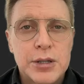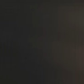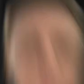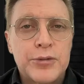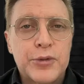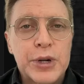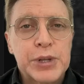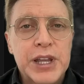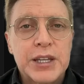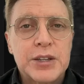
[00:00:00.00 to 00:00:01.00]
The free
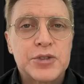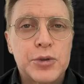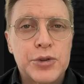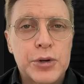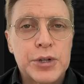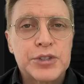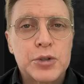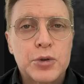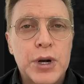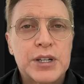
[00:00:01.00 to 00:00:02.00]
plan gives you 32
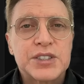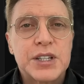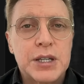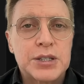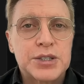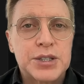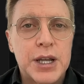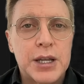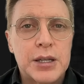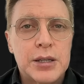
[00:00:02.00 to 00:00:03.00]
credits each day.